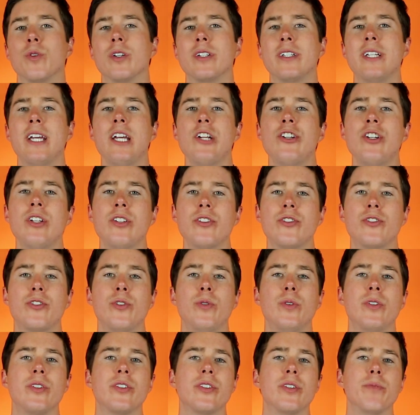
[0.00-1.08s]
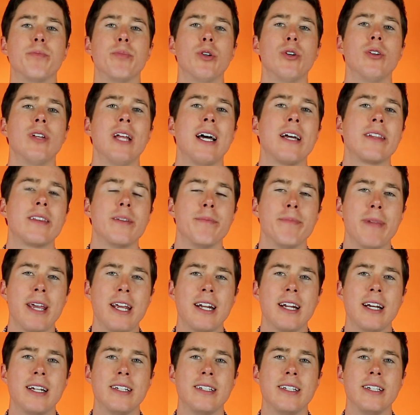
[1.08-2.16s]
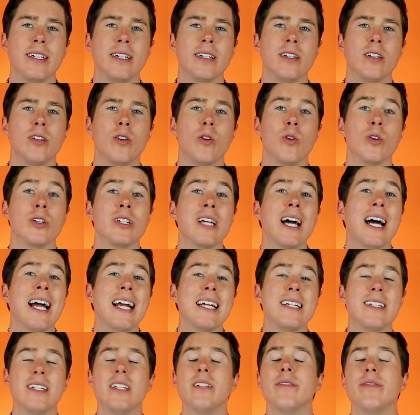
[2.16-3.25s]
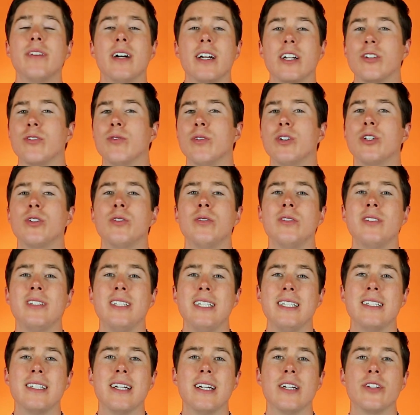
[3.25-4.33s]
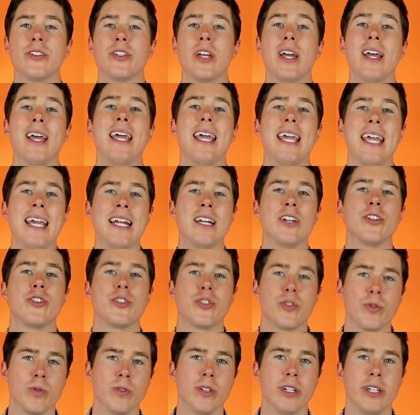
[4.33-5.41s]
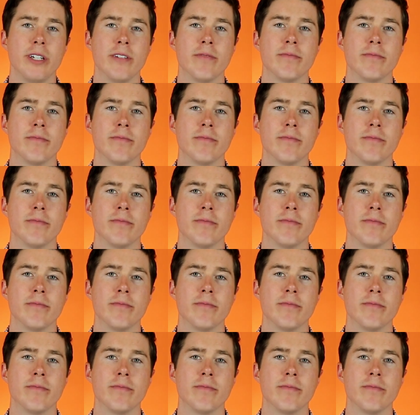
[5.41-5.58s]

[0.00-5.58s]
we're teaching students to pull out the main idea or to identify critical details in a story.